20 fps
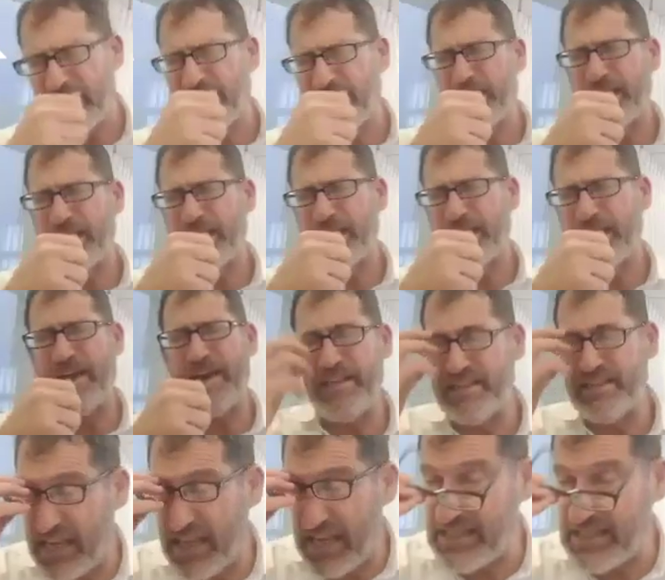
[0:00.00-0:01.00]
And
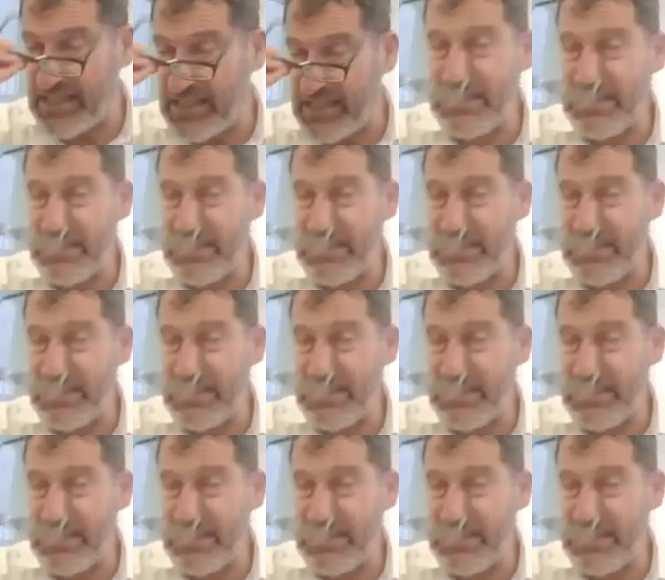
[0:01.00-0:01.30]
he says the